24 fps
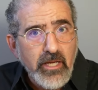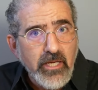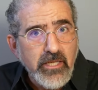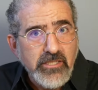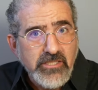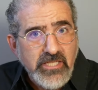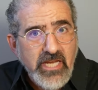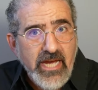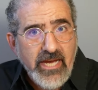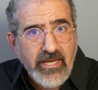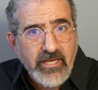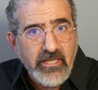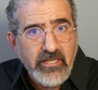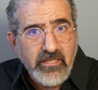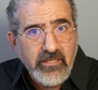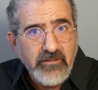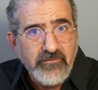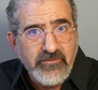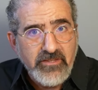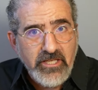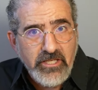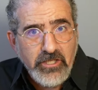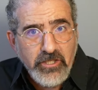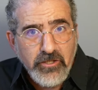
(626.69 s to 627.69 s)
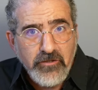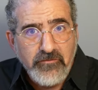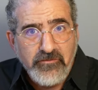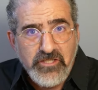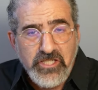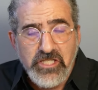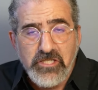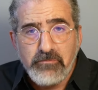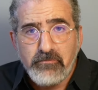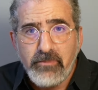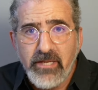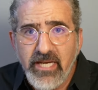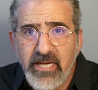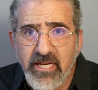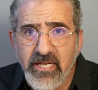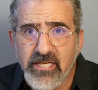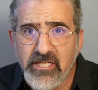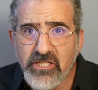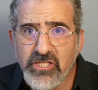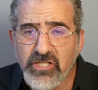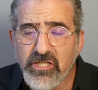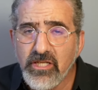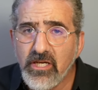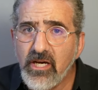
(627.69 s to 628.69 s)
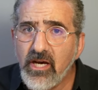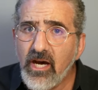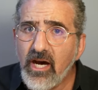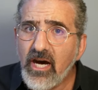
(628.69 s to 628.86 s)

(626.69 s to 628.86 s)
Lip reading: executive that you've just pitched